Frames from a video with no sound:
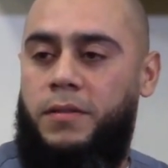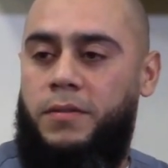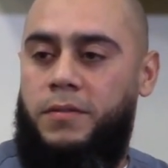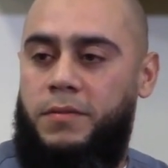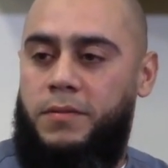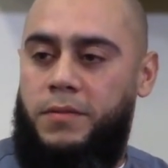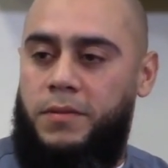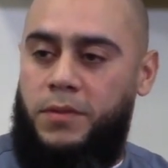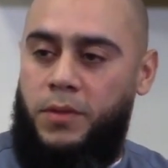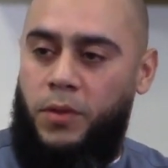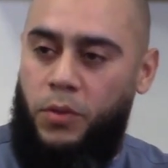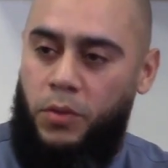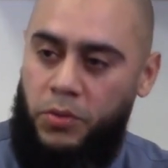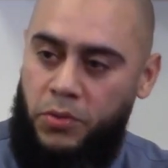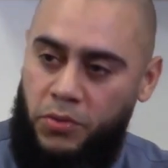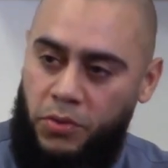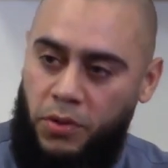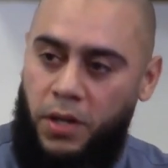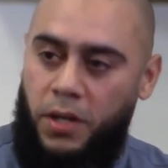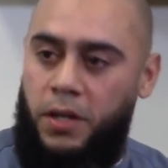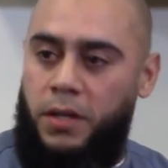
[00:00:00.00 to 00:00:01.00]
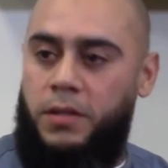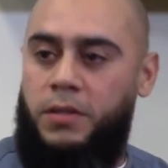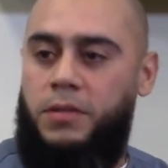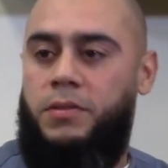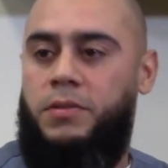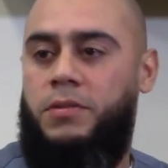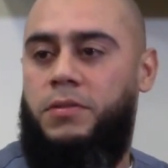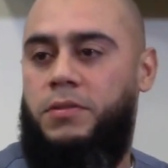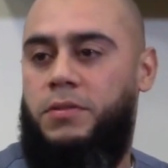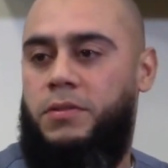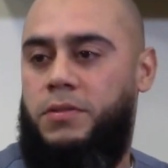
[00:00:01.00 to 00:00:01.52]
sold
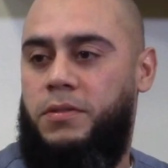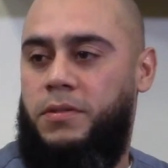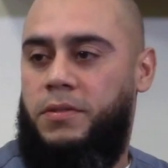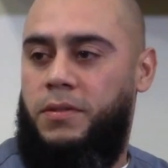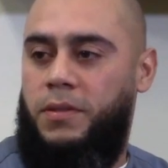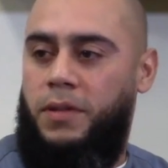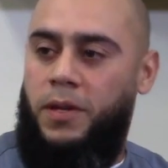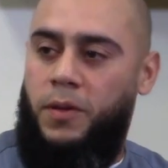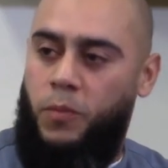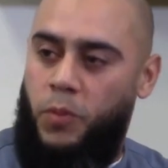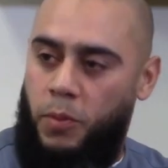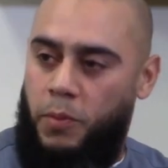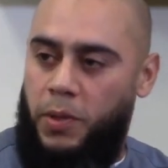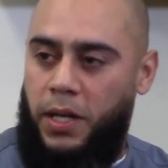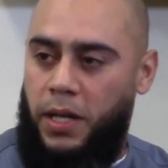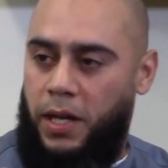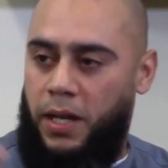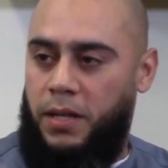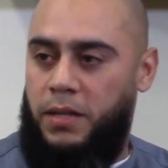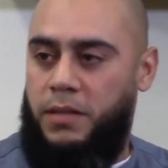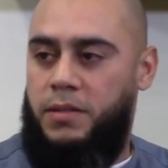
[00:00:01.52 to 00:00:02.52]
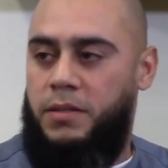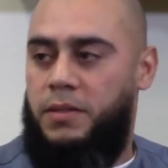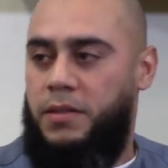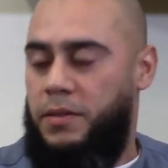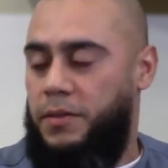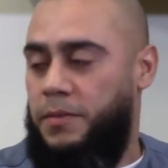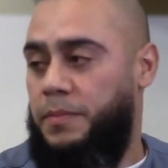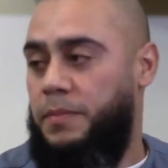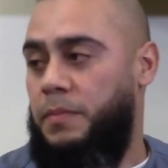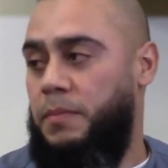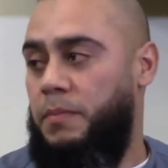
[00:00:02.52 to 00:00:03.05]
drugs, and womanized.
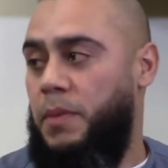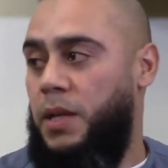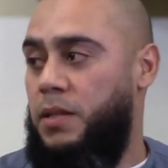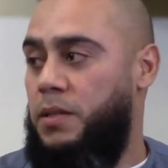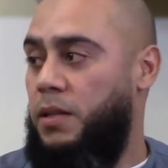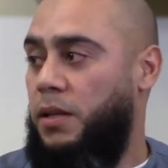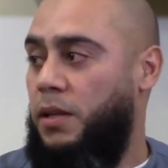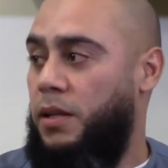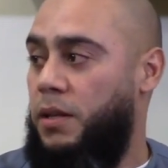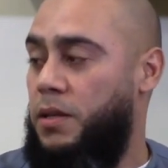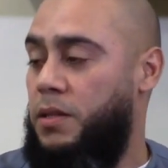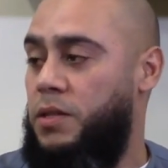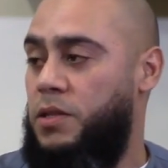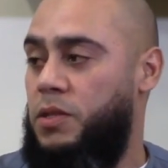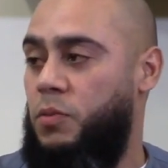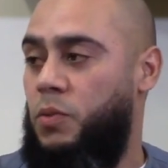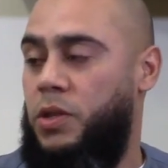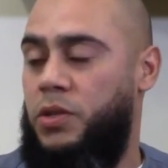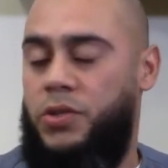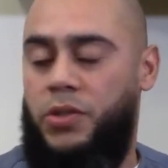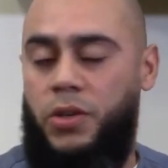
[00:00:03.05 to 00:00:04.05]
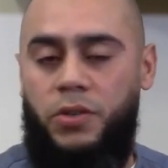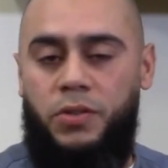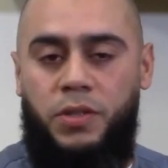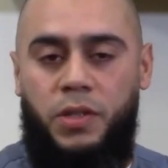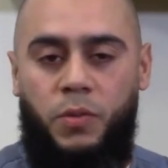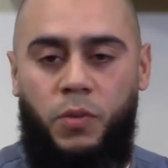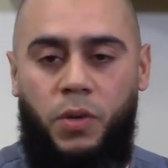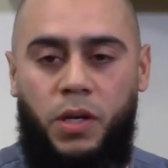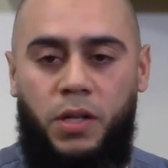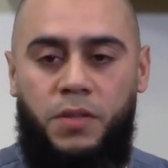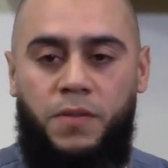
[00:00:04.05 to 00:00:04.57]
Basically, this is what Jersey
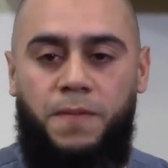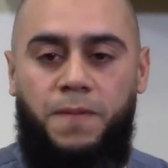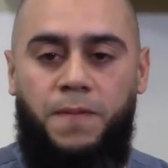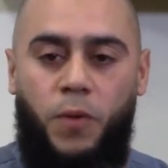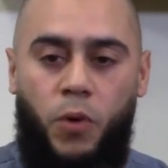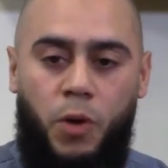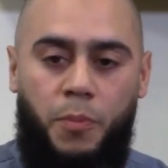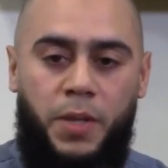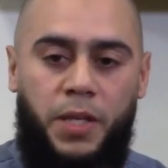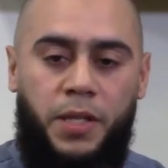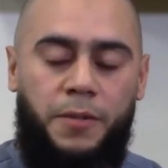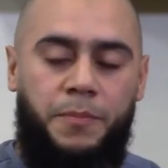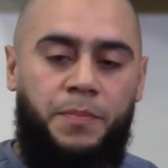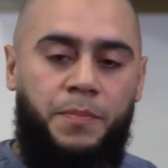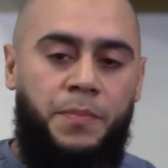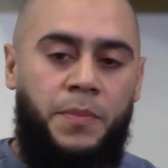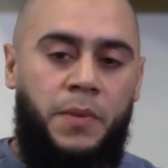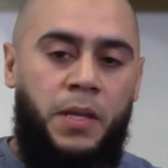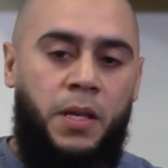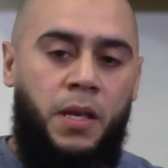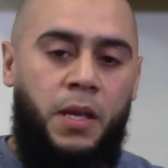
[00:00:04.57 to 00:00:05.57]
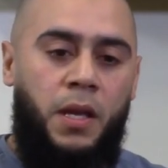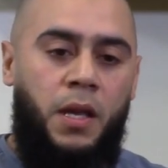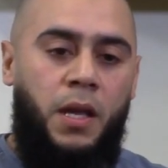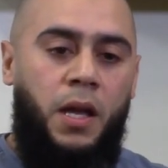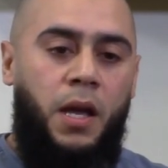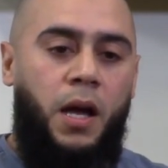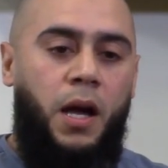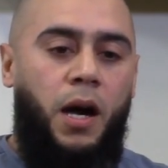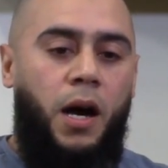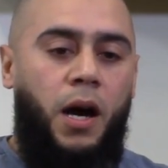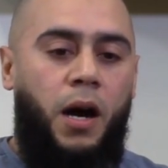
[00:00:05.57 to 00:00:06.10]
was for me.
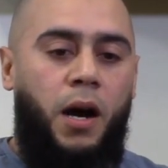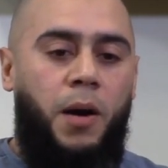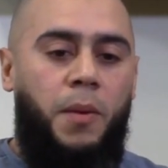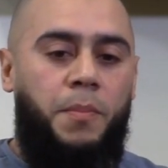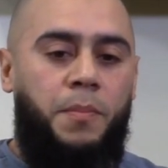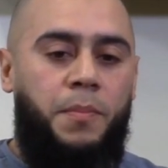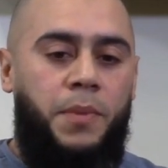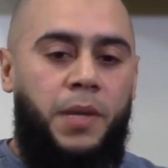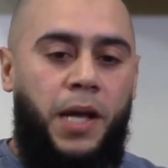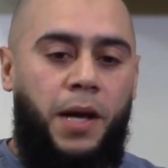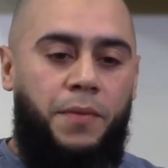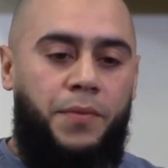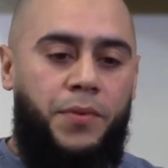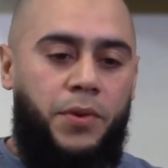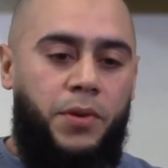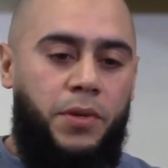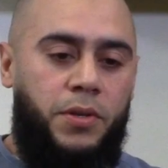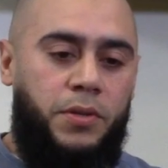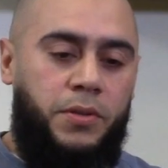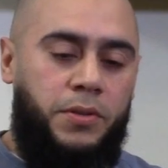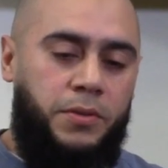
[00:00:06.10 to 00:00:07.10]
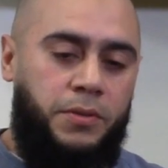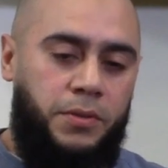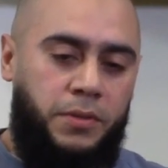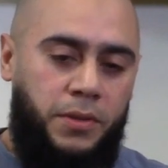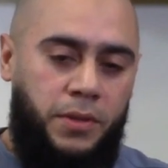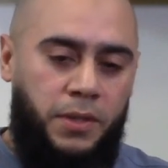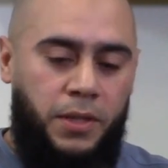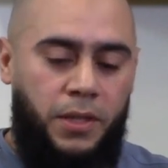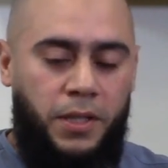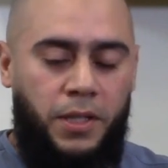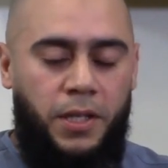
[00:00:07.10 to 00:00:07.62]
Never
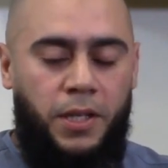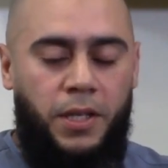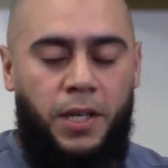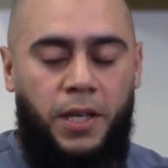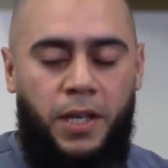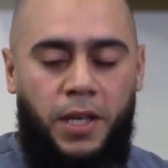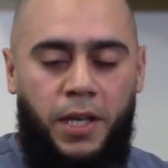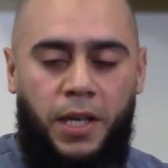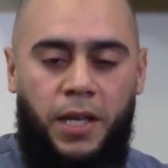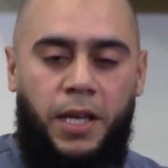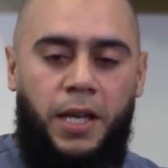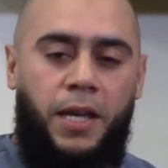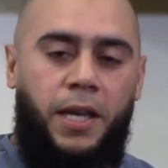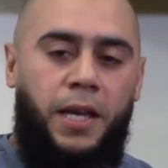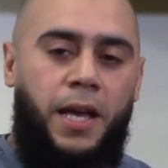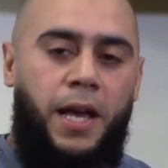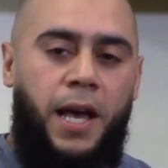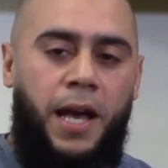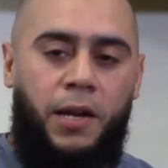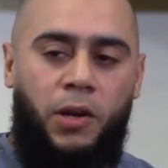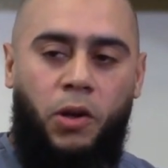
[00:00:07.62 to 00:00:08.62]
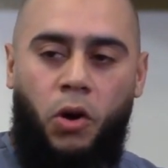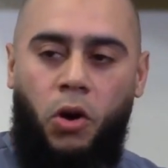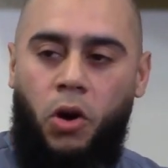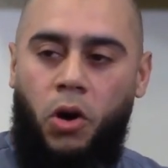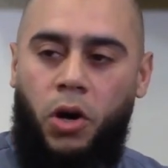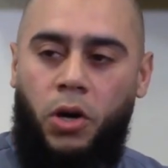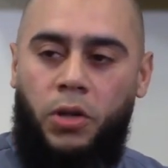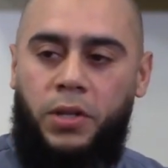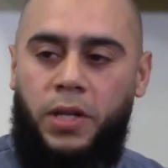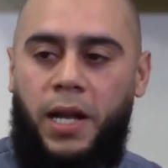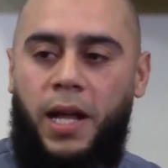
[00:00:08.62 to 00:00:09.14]
at
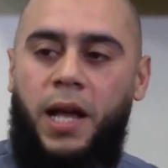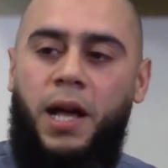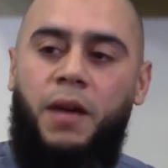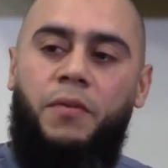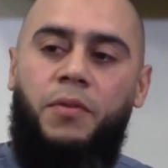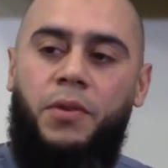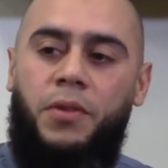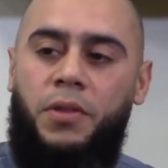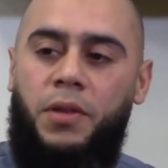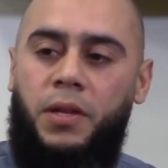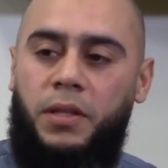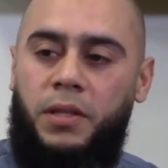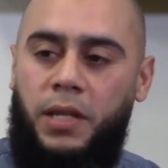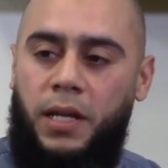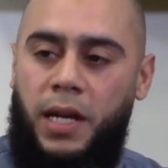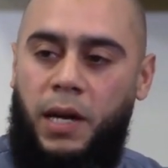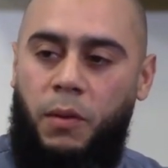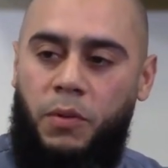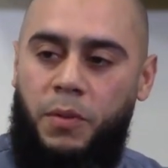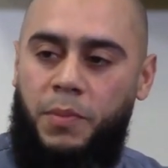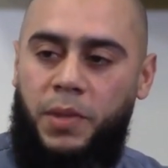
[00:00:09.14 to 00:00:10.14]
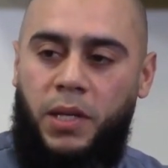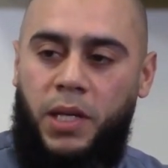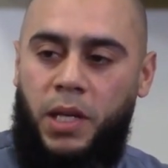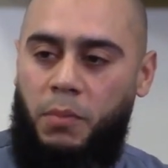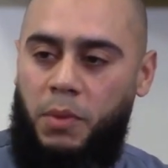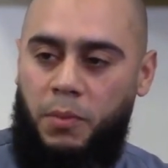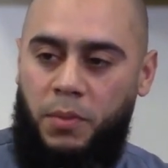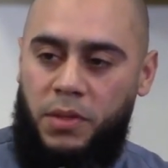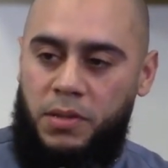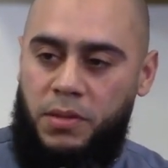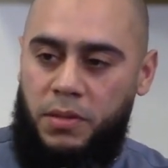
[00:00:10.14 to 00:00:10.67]
all did I ever think that I would become
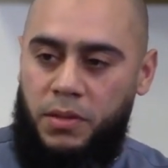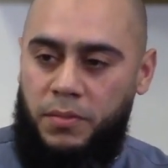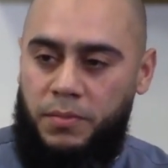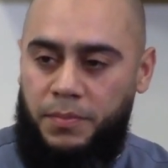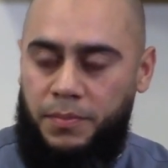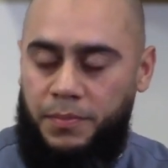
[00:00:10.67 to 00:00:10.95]
a Muslim.